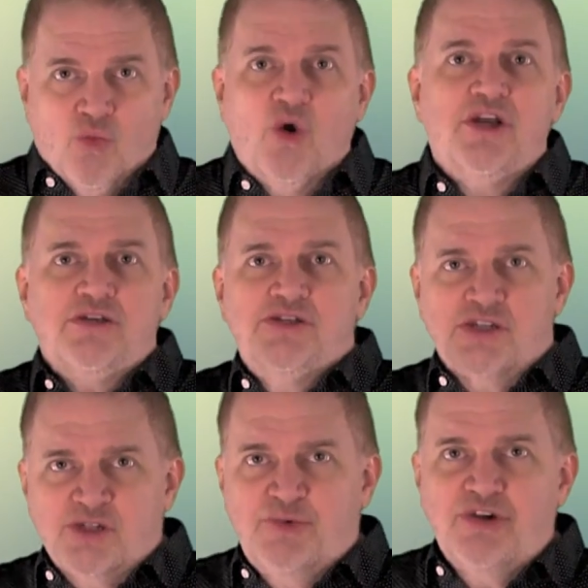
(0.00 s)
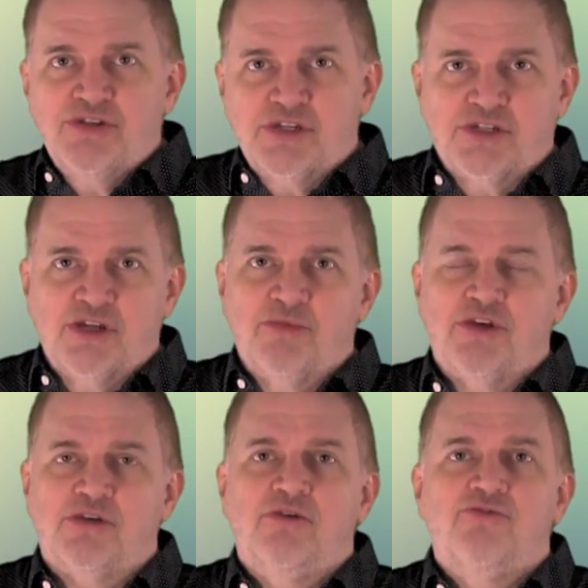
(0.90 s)
One is experiencing
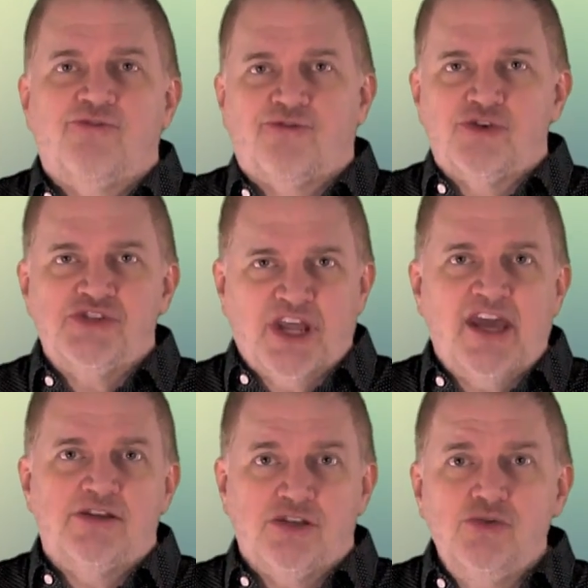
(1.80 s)
something firsthand,